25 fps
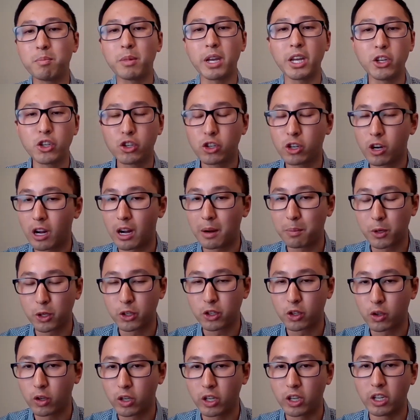a major
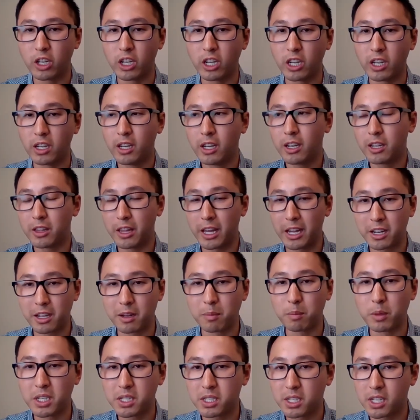opportunity that
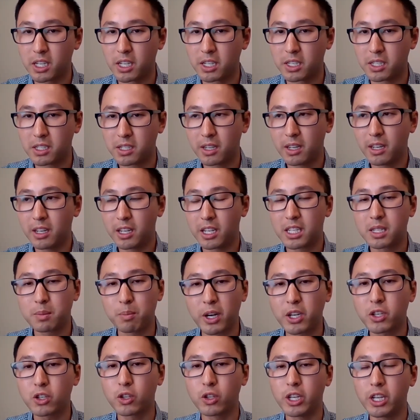can be seized,
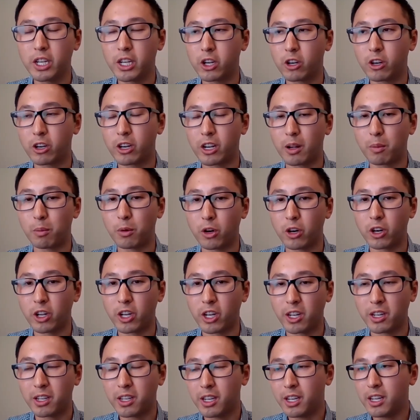especially here in
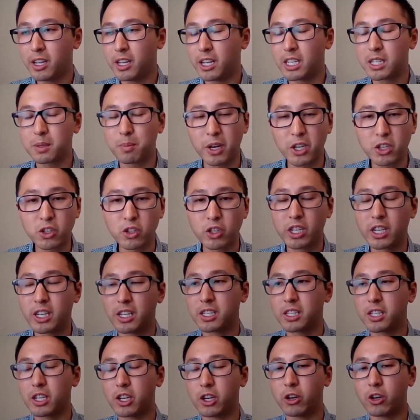Alberta, especially
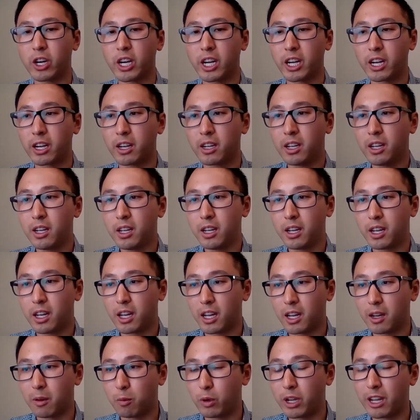considering
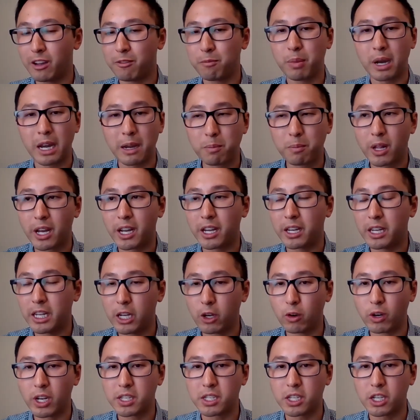we have pipeline
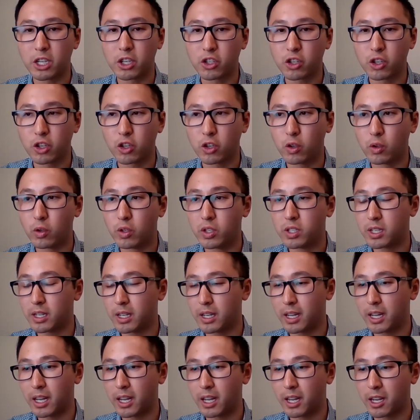egress issues
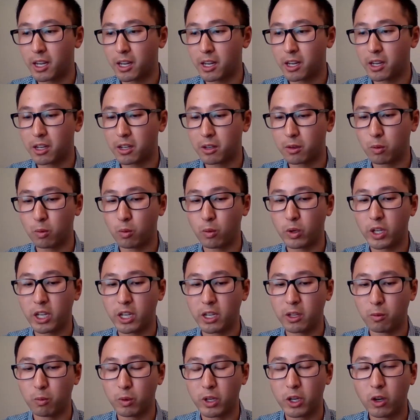and
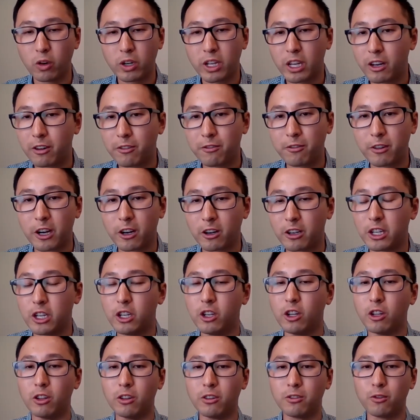we don't get a fair
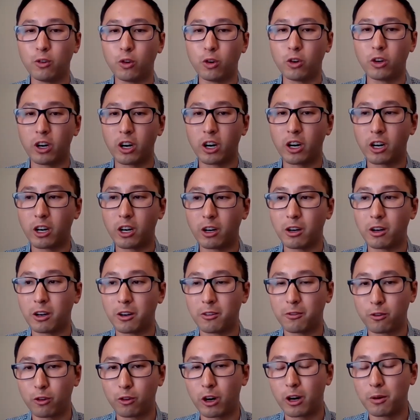deal for
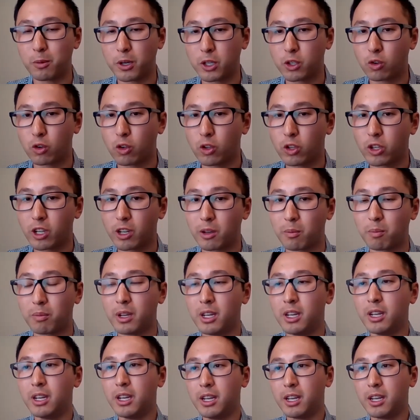our petroleum.